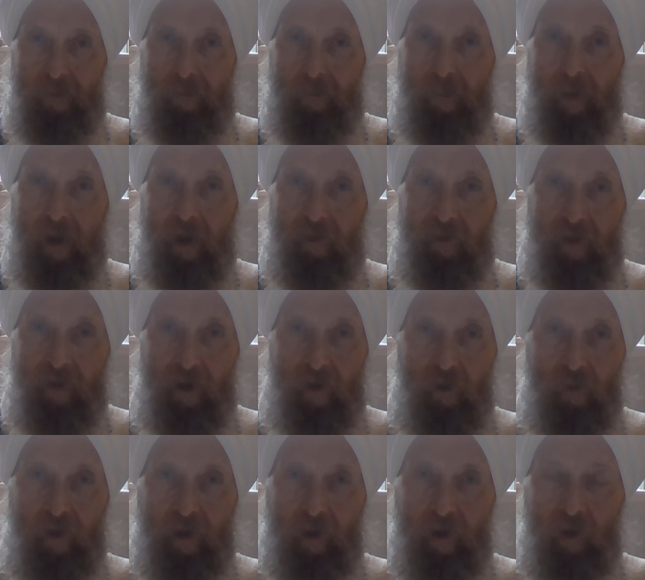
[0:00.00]

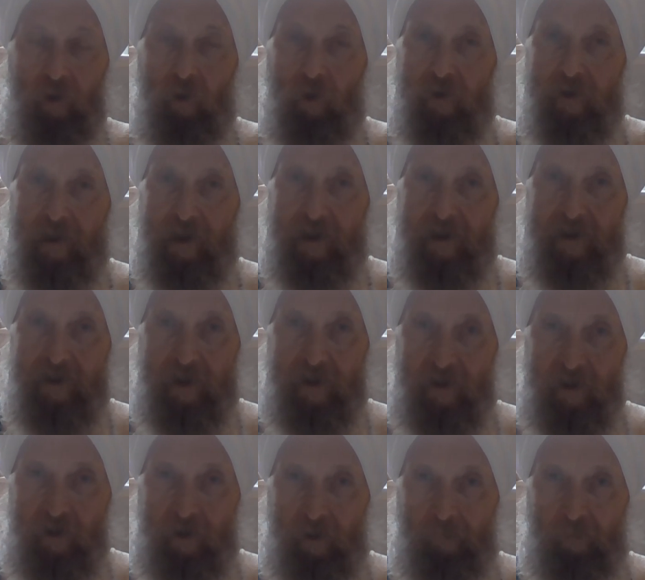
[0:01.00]
Mahantantric, or no
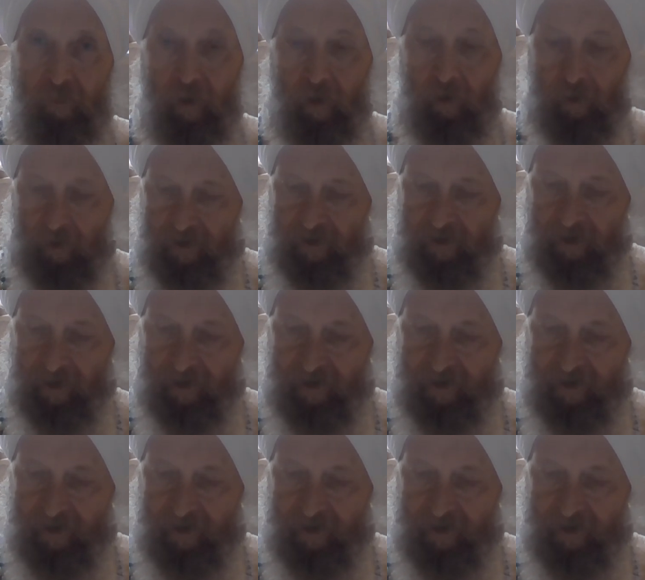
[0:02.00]
successor, Siri